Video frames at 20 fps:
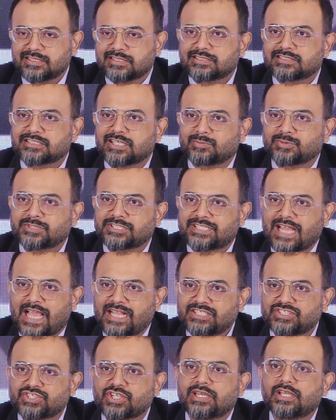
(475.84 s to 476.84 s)

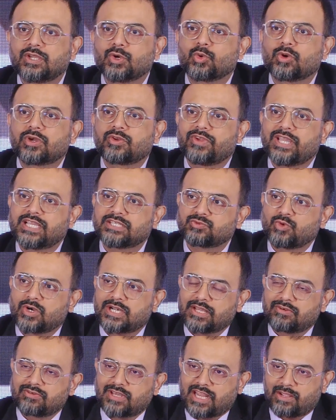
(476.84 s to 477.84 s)
substantially overweighs
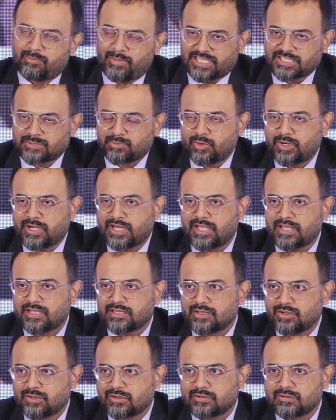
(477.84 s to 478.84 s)
whatever I'm exporting.
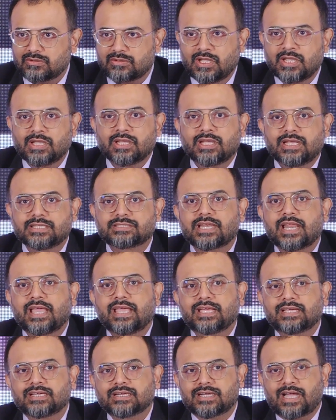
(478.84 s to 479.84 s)
You know, it's
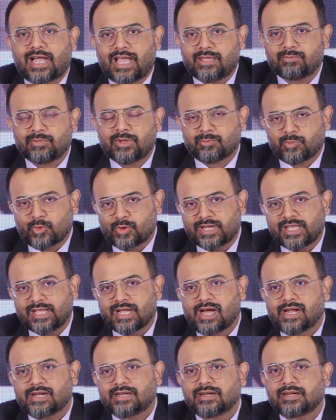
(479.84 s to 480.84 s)
like I am importing
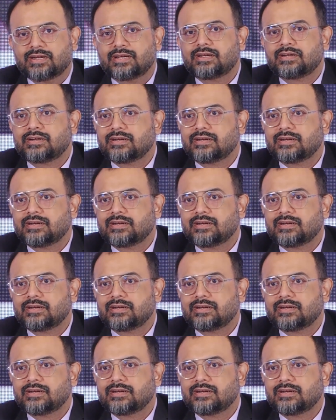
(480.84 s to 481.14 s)
100